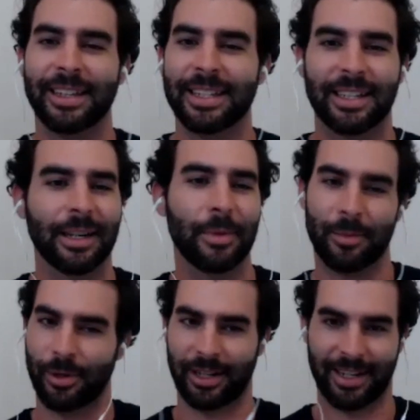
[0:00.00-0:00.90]
There's got to be a
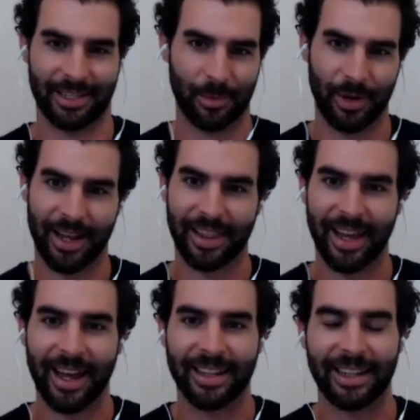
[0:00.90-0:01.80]
podcast about
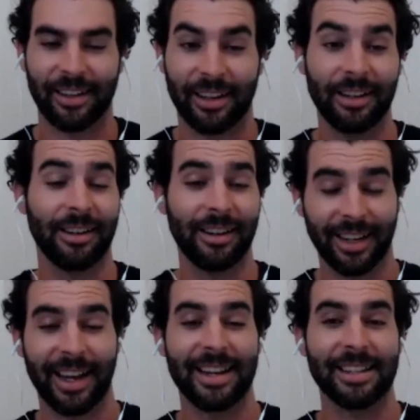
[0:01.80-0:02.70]
that. And they're like, oh, okay.